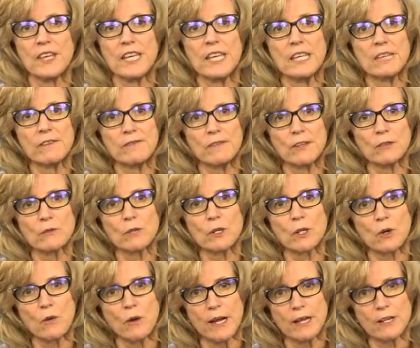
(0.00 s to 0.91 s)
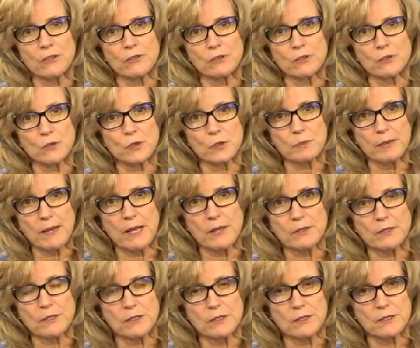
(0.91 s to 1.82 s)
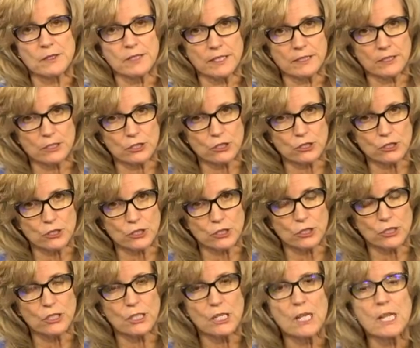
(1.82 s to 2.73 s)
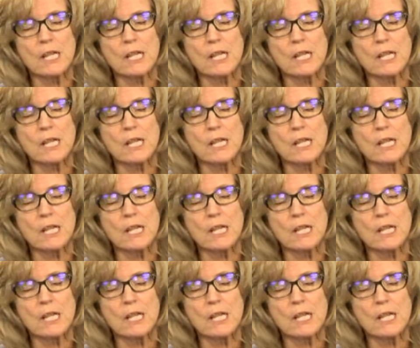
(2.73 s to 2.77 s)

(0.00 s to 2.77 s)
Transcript: If it requires your spouse's signature